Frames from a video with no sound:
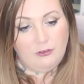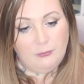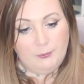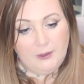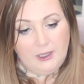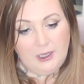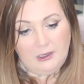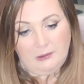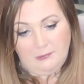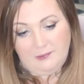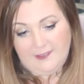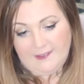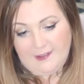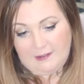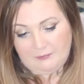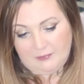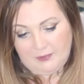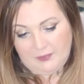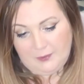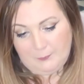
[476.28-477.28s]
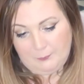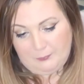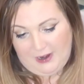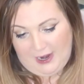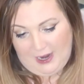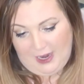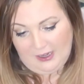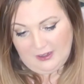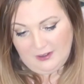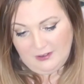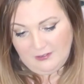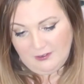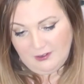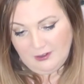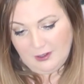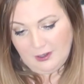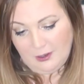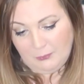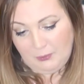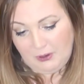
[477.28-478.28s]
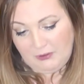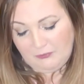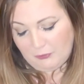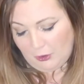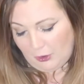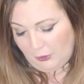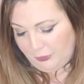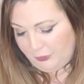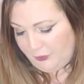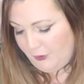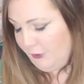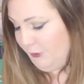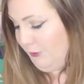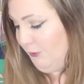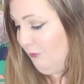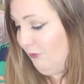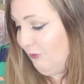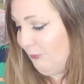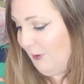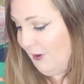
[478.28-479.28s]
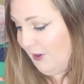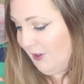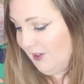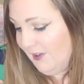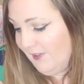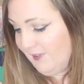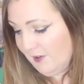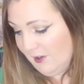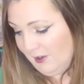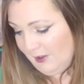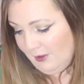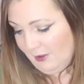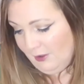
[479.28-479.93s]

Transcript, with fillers: W7, the brand. And we've got those ones.